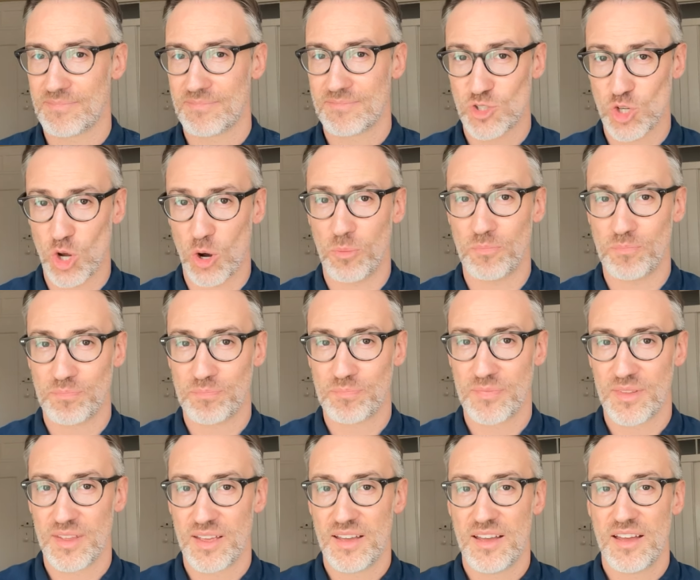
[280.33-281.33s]
So
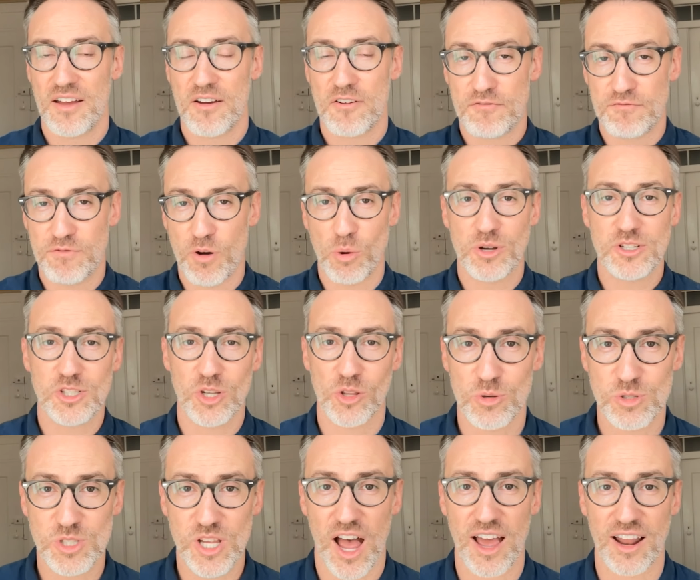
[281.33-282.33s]
focus on
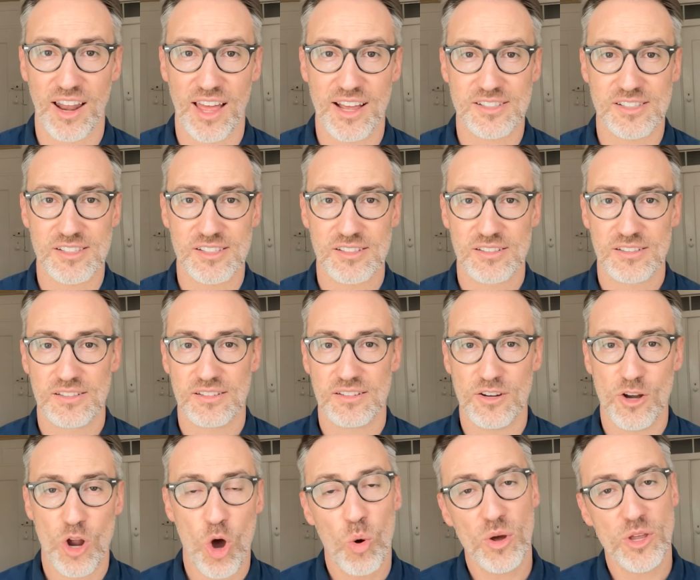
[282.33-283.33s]
those highlights,
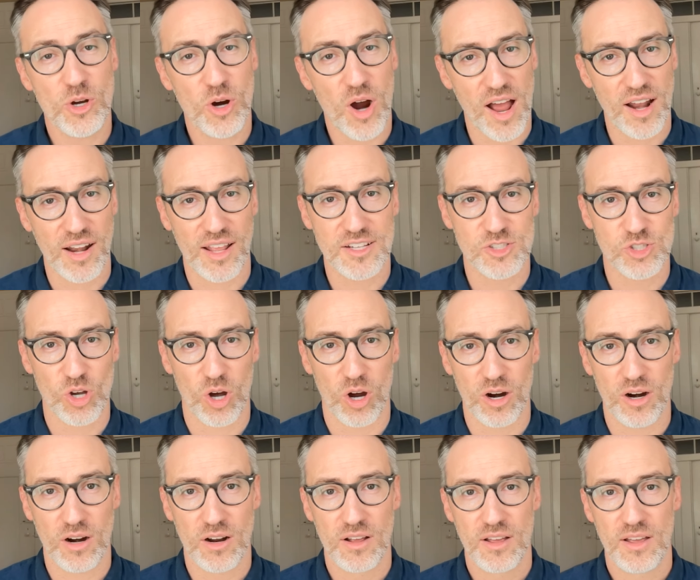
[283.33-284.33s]
know what your highlights
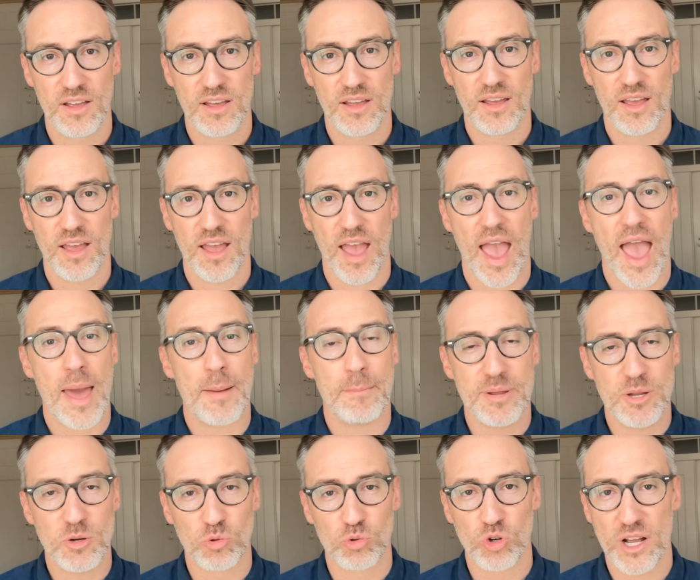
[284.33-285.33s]
are, and
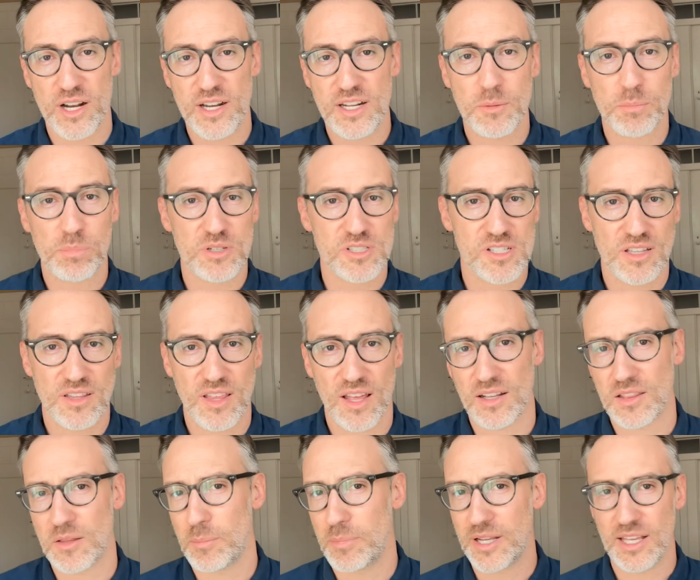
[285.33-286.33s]
be ready to present that
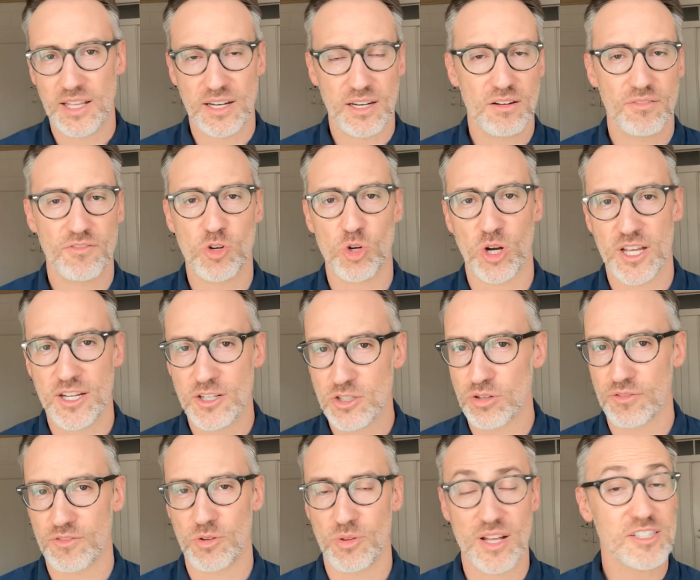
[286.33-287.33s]
at the beginning of your
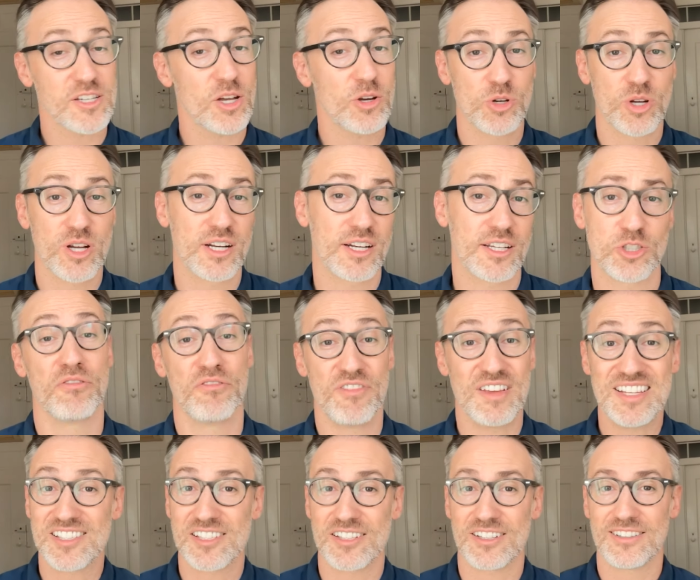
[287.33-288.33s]
interview. That's how you're gonna get your
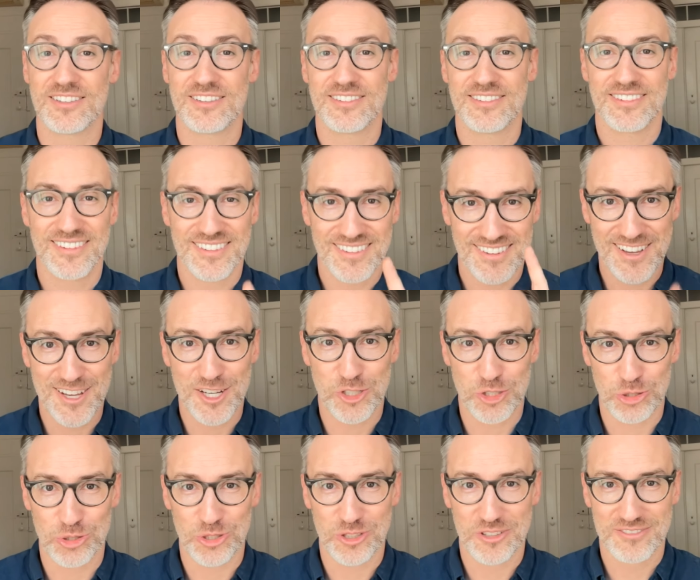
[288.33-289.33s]
visa issued.